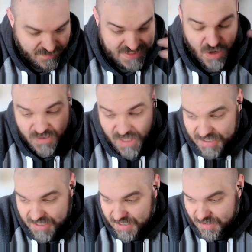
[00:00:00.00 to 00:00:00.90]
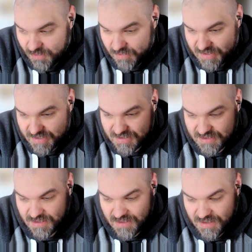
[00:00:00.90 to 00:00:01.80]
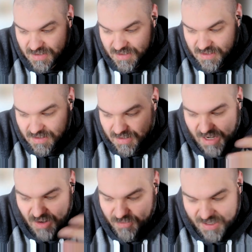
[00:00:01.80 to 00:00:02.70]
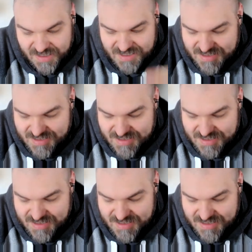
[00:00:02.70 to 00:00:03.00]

outlining, or if it's outlining